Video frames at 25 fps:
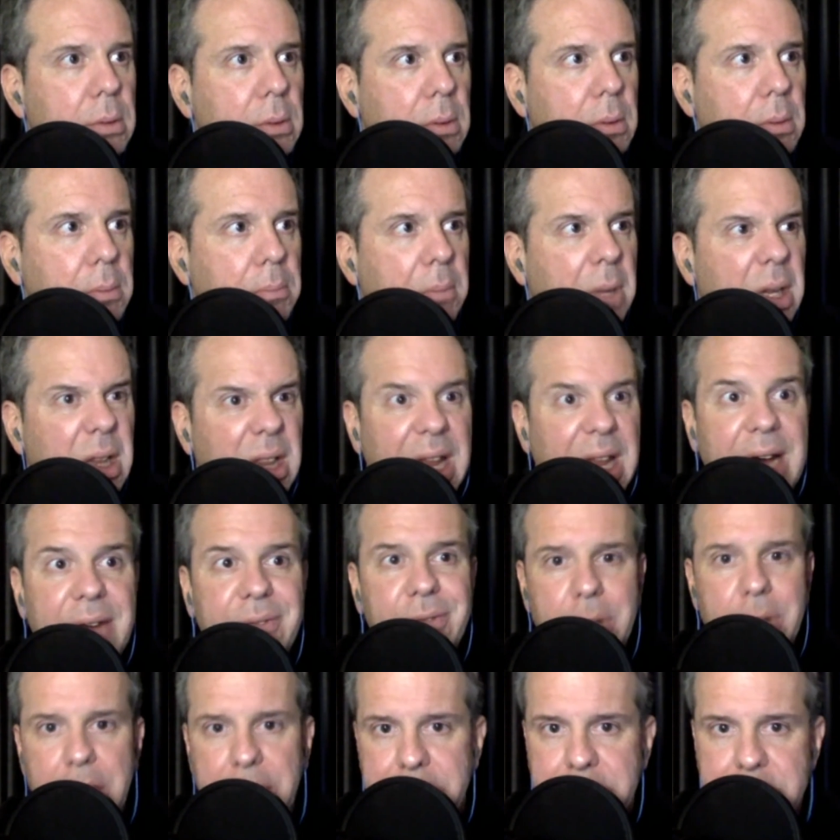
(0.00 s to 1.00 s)

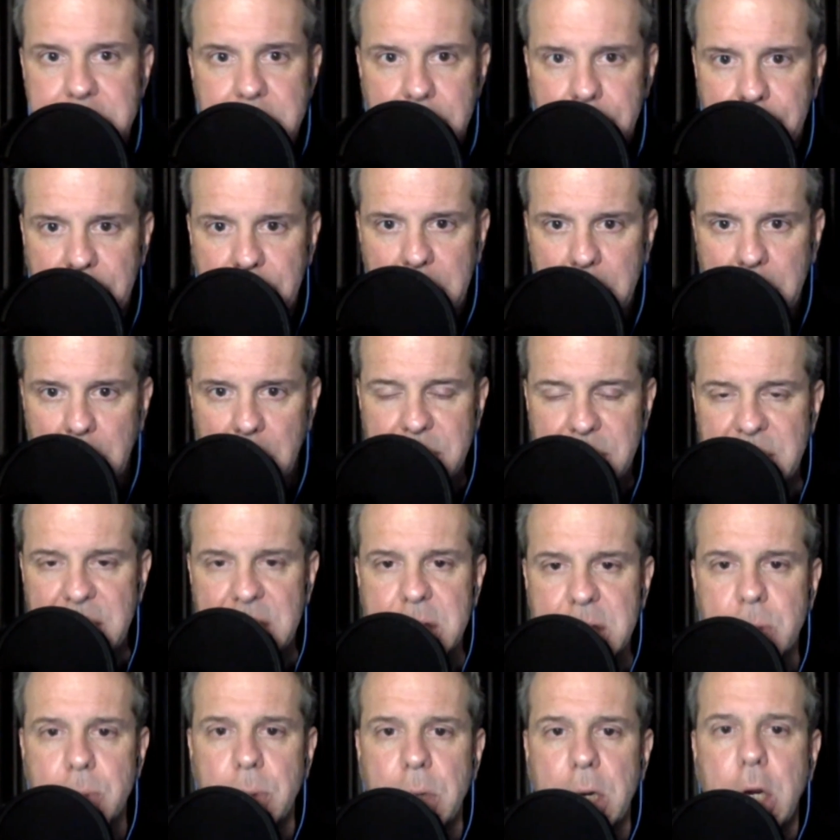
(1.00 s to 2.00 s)
malevolent, but our
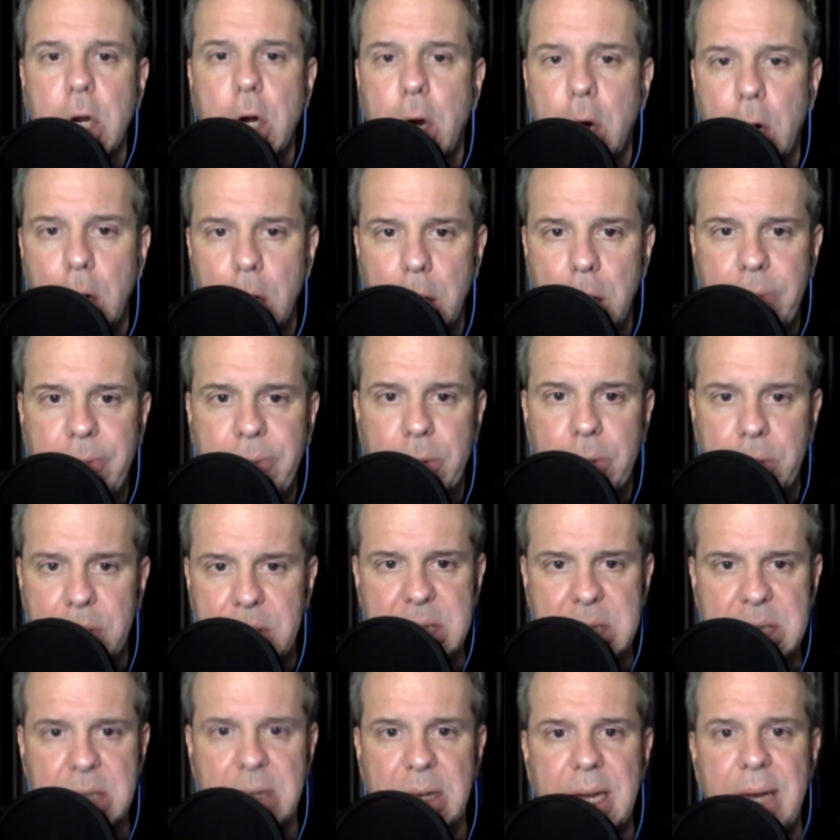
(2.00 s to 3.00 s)
disregard for
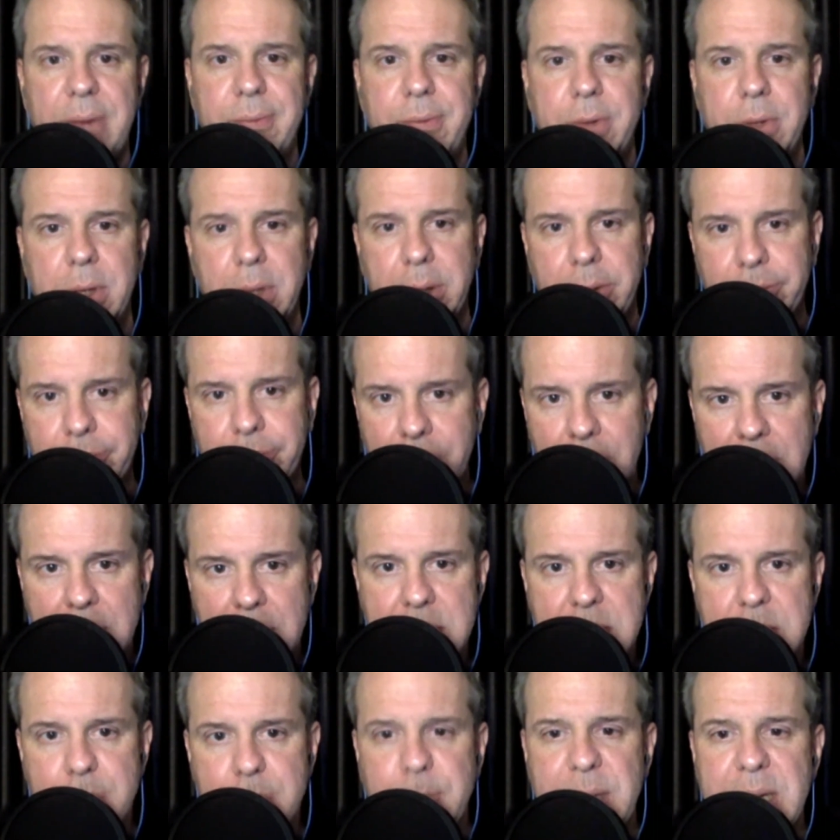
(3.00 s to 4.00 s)
this level of
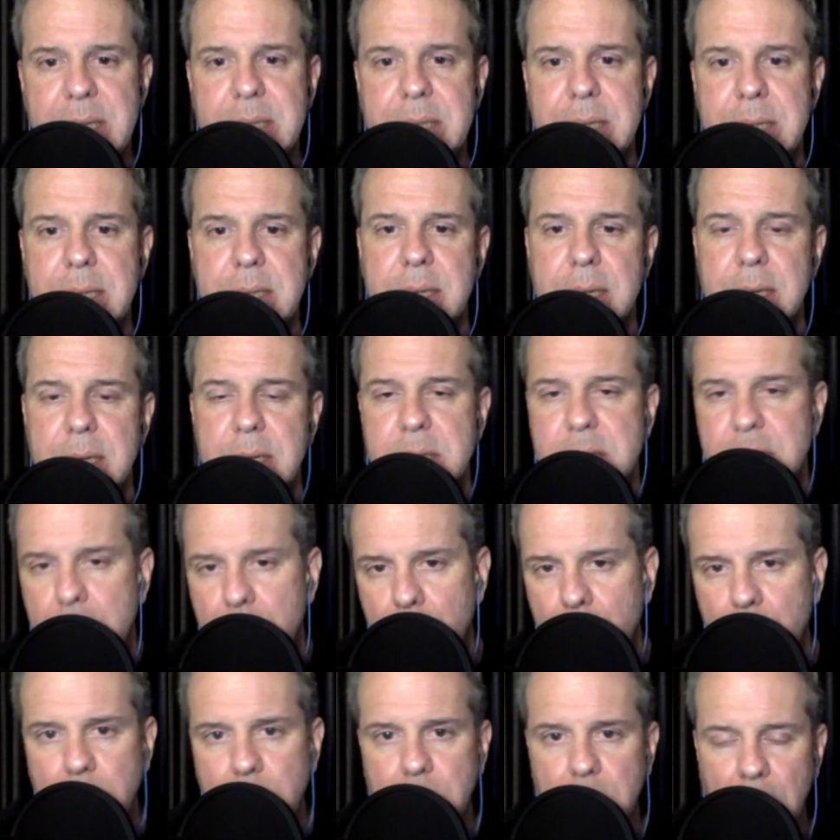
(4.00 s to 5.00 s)
species that's
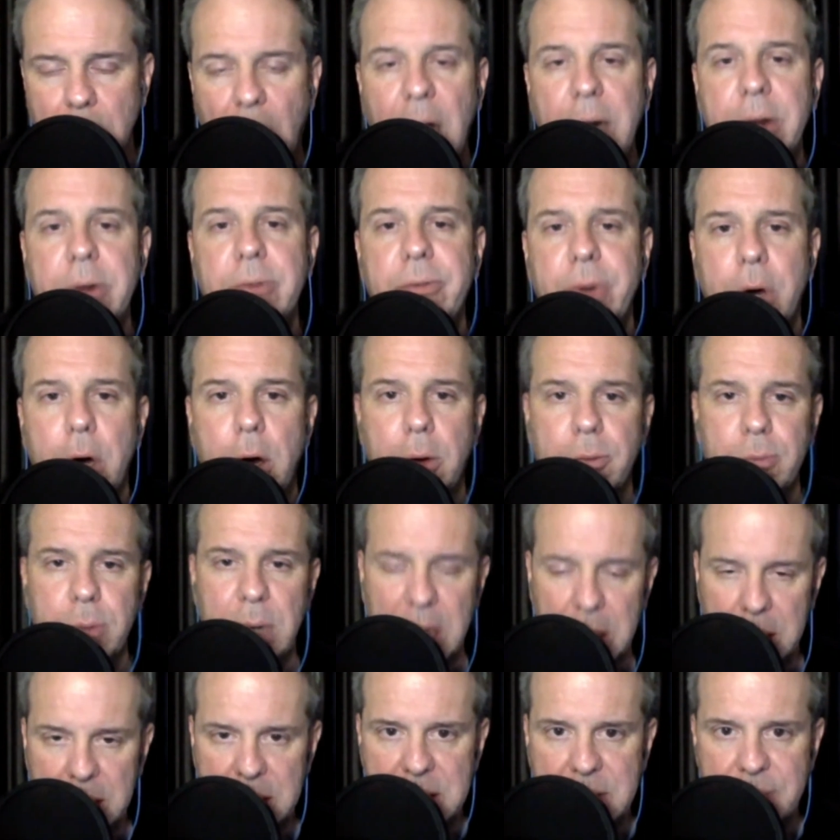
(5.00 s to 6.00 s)
so unevolved
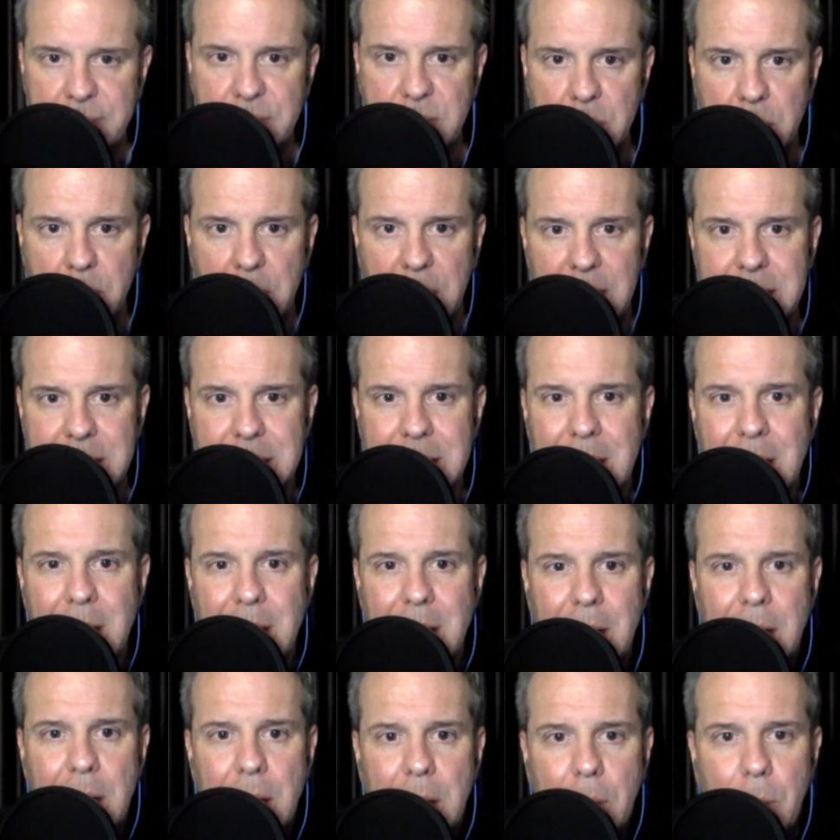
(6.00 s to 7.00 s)
relative to us
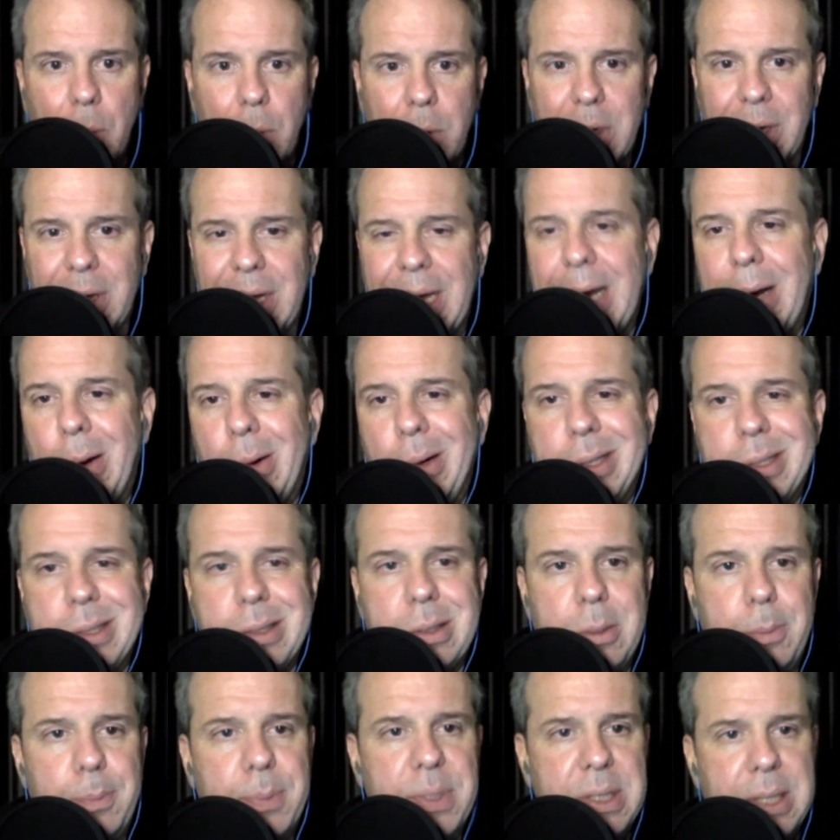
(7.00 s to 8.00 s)
would allow us
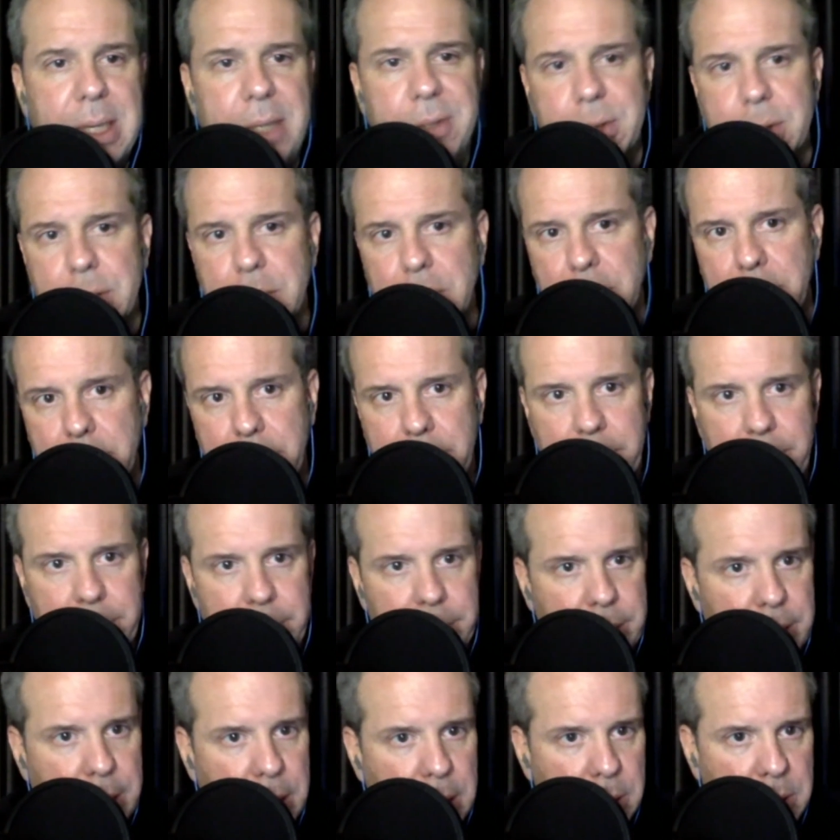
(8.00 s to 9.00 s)
to
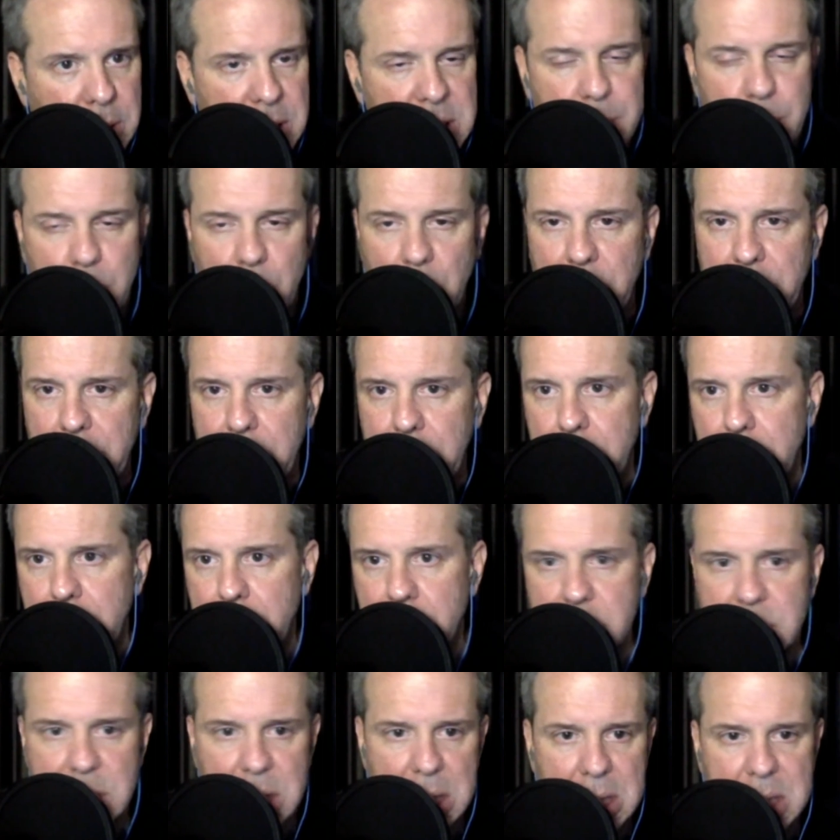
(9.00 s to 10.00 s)
potentially, exploit it,
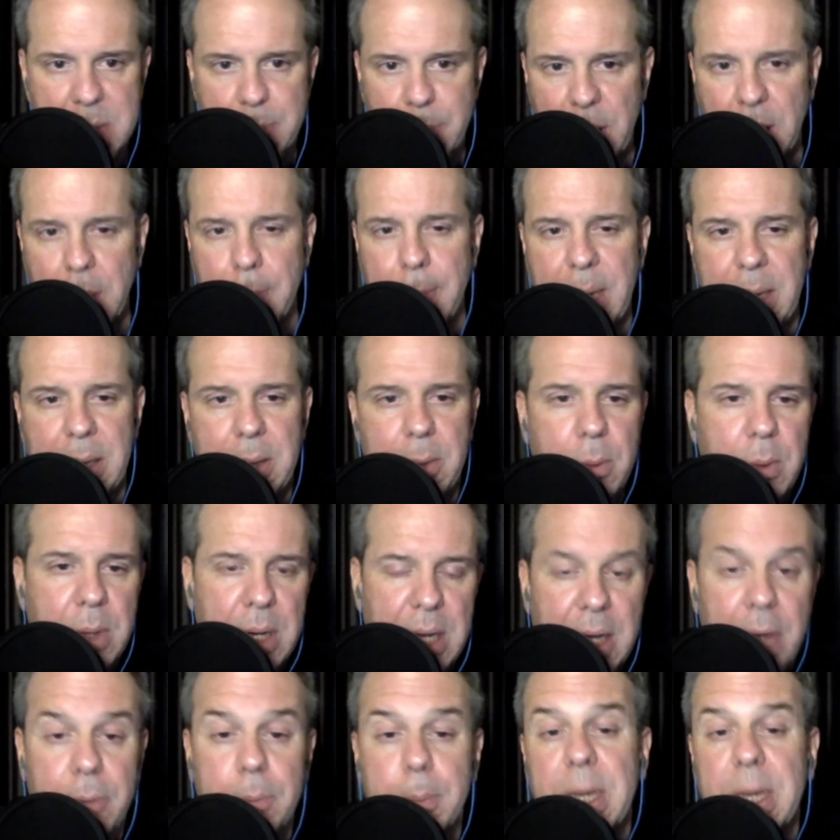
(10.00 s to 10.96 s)
use it, experiment it, whatever.